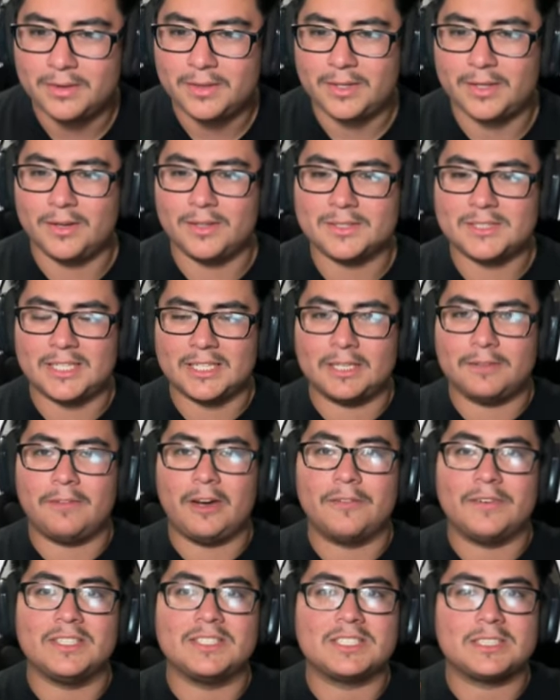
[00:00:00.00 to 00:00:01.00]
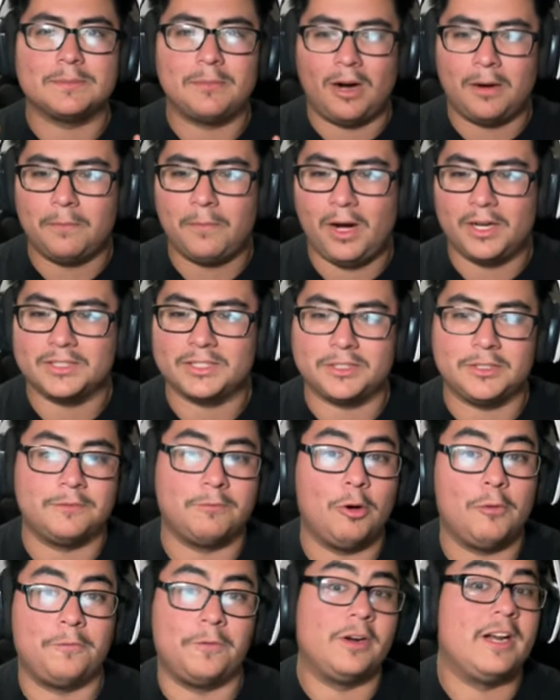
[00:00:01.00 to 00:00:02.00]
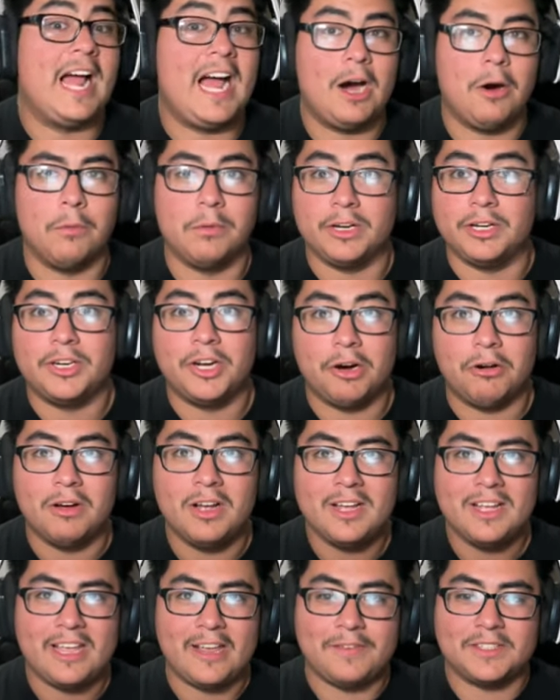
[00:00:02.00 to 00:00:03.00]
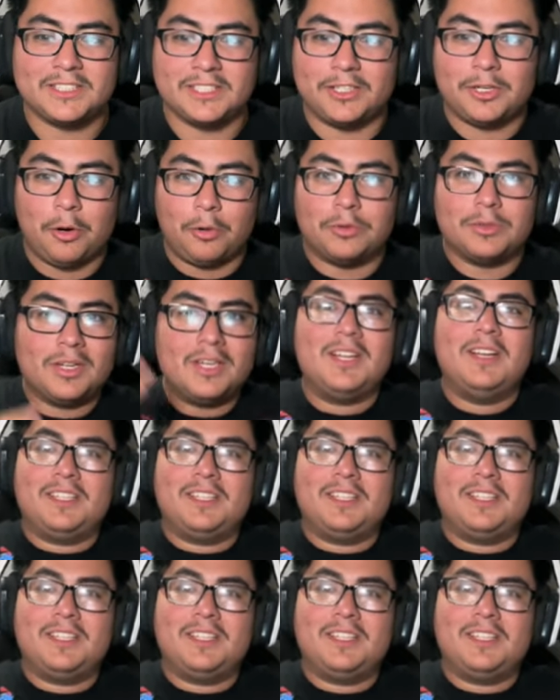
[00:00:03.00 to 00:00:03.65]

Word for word: He looks like a very small monster. Well, for now, we don't know if he's gonna grow